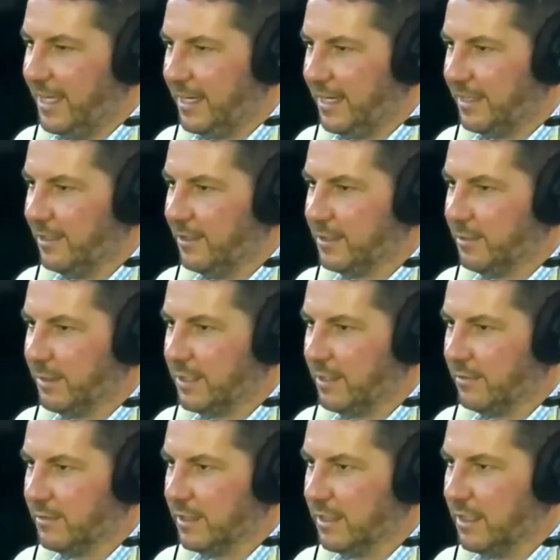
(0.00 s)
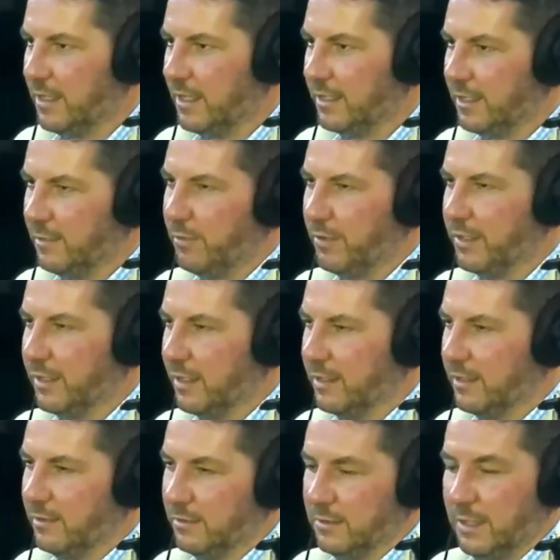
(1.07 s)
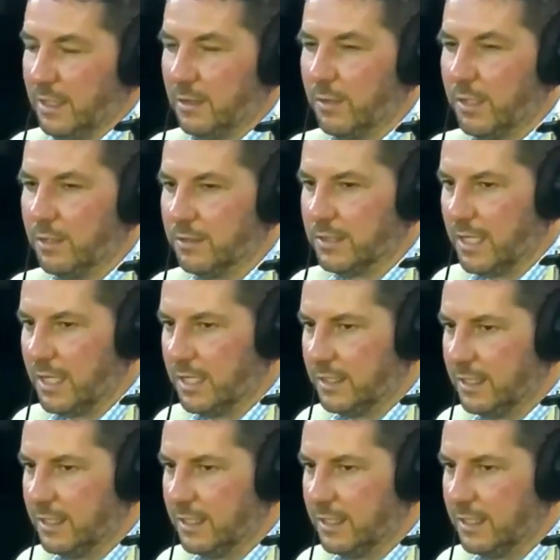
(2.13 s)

And I thought to myself, I was like, all right, at that point, I think I was like 3 years in,